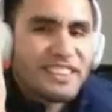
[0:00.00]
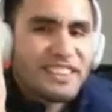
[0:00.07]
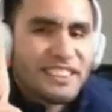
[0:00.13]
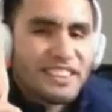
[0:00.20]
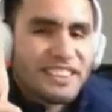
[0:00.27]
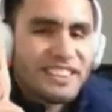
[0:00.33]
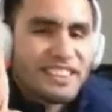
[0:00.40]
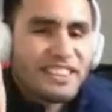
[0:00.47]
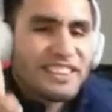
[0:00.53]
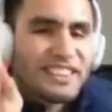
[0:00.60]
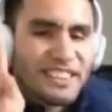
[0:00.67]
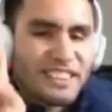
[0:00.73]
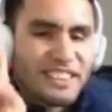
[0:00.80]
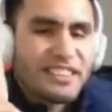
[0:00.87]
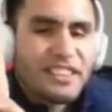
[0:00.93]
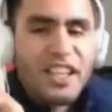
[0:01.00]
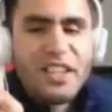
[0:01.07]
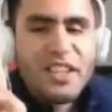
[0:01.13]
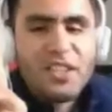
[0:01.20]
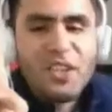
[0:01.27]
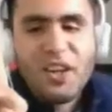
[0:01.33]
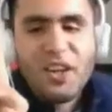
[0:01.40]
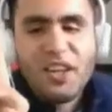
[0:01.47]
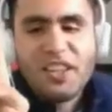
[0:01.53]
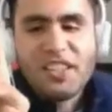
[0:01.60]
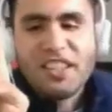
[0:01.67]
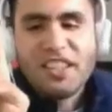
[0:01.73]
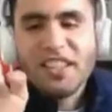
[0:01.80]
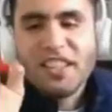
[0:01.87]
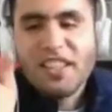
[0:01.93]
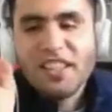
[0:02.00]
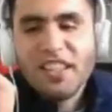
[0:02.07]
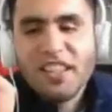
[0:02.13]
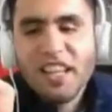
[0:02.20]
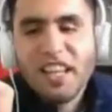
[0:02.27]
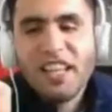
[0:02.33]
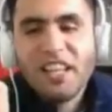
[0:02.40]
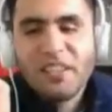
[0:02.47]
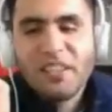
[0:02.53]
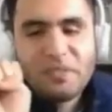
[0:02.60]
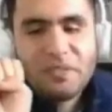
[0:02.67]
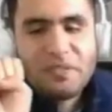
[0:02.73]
There are toys. There are toys. Nick,